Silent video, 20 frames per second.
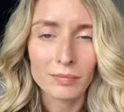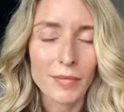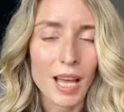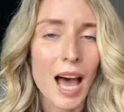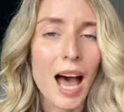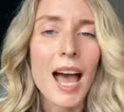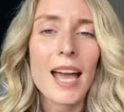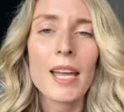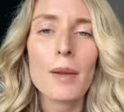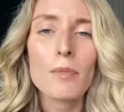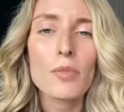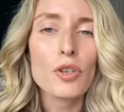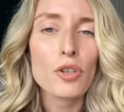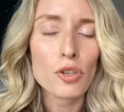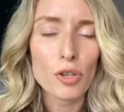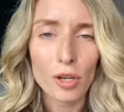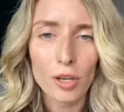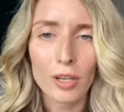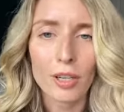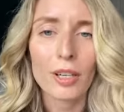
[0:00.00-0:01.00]
I am
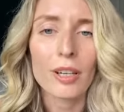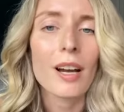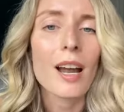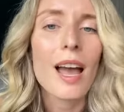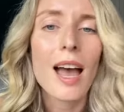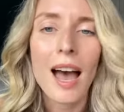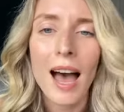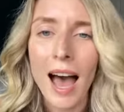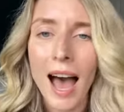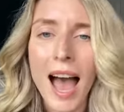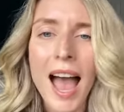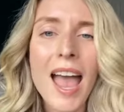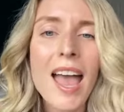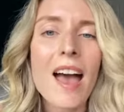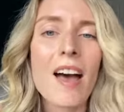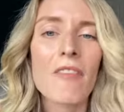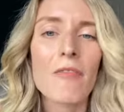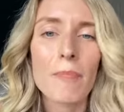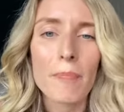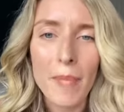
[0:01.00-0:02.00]
sure I
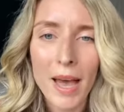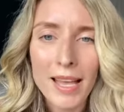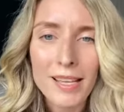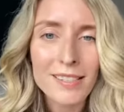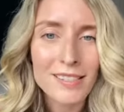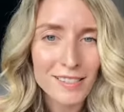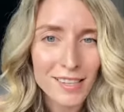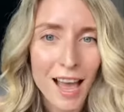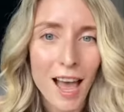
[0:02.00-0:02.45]
have messed